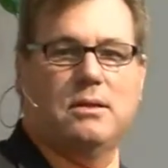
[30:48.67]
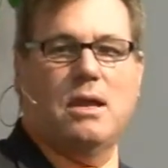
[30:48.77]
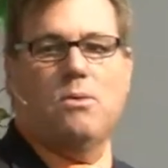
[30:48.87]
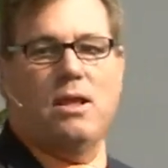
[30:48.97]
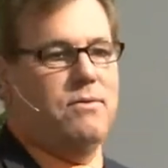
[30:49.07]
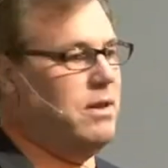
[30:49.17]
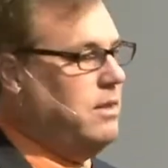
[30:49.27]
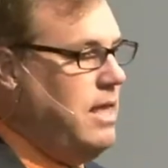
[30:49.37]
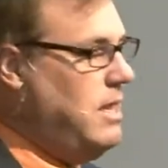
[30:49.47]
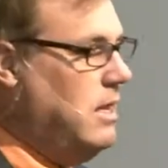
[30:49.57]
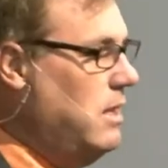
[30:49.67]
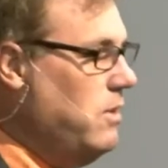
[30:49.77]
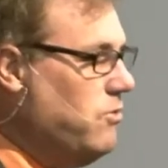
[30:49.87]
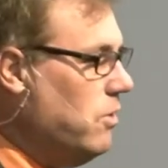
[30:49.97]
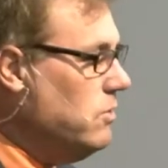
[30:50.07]
they weren't even a deacon in the
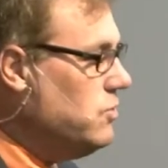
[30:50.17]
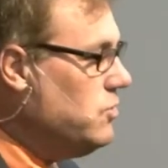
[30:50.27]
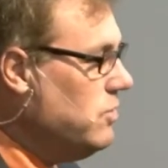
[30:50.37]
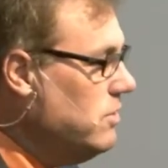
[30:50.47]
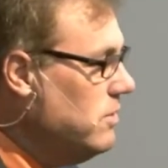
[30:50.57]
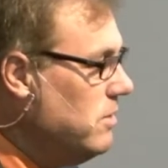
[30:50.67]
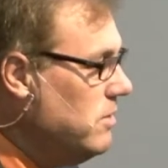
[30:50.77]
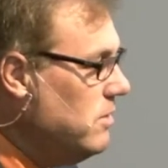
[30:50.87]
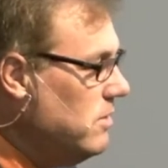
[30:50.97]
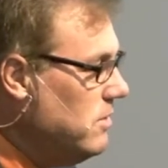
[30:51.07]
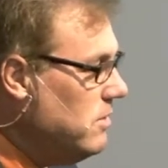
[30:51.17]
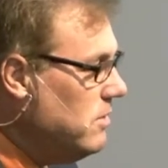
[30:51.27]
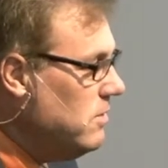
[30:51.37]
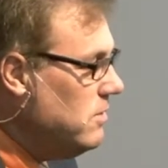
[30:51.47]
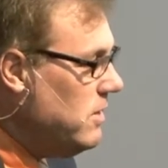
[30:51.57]
church.
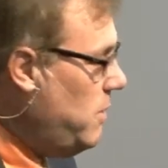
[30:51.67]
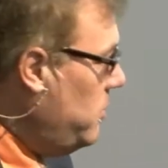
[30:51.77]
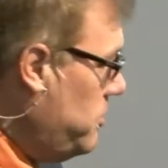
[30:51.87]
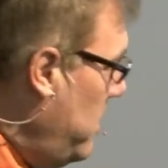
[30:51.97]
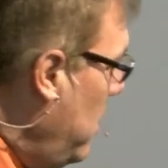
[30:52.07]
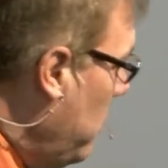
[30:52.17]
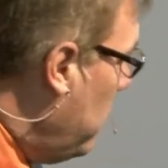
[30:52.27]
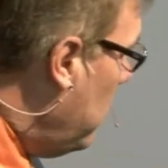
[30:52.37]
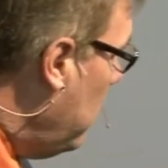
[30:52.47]
They were just an elder,